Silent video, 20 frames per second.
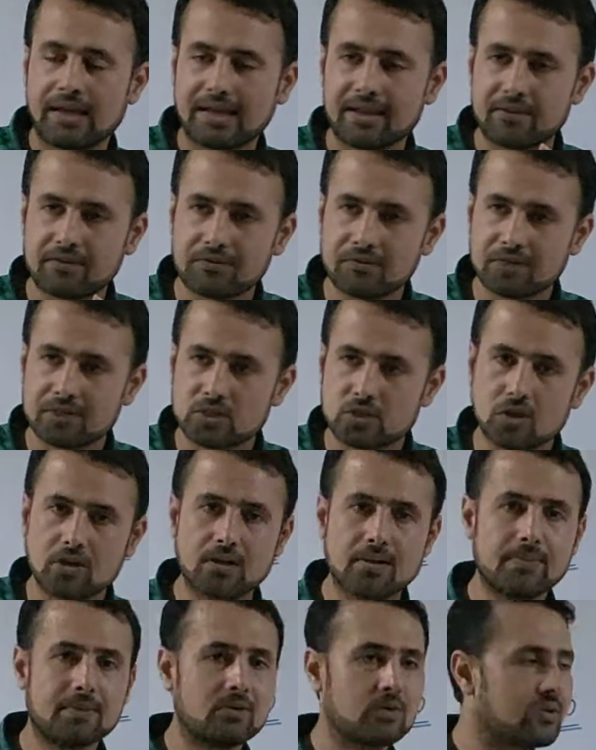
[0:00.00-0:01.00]
If we
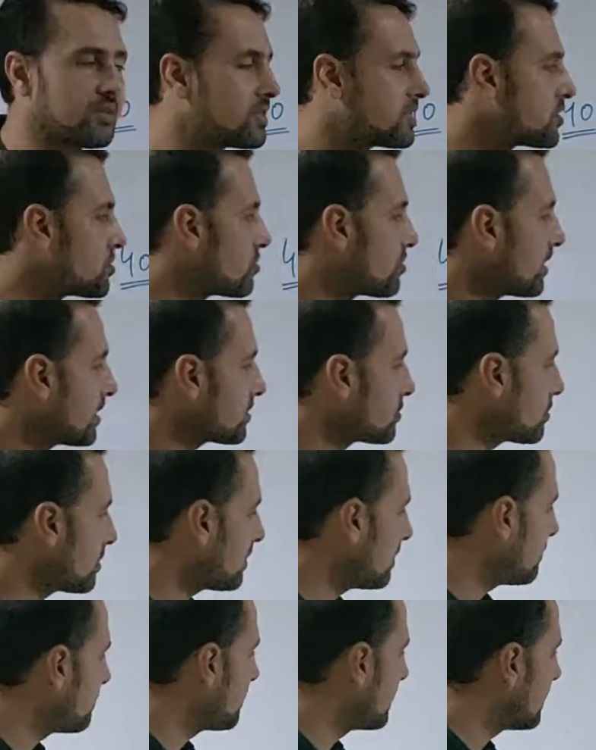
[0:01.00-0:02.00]
talk about the structure
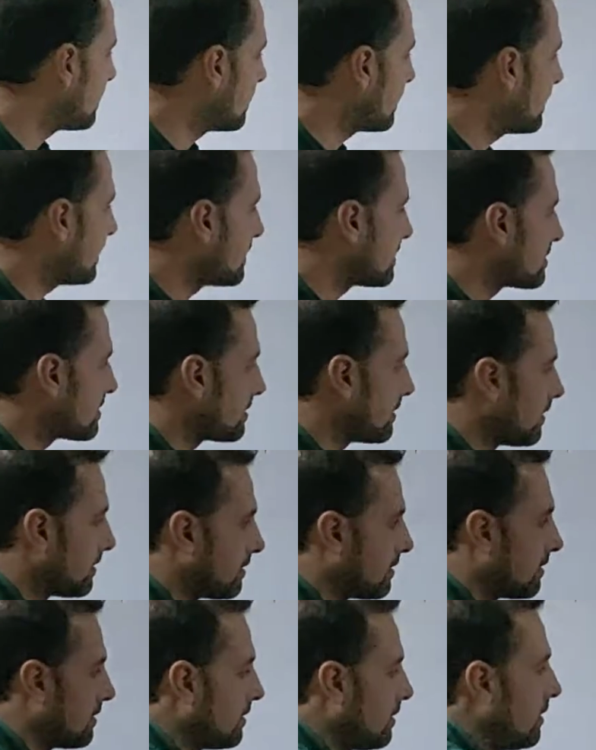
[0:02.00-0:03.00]
of an essay,
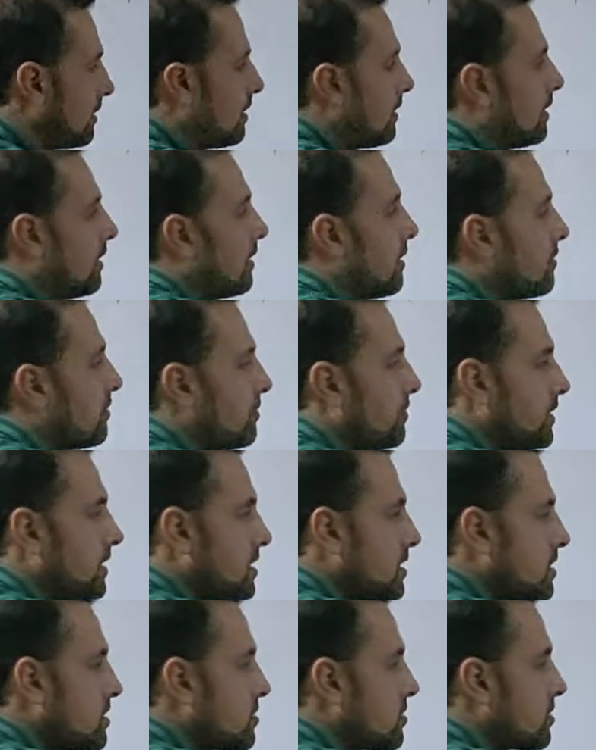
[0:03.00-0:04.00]

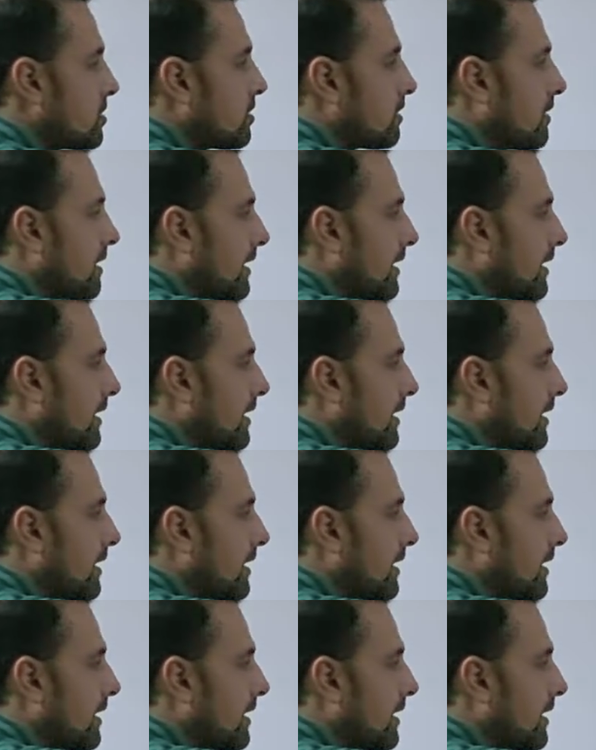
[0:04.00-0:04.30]
first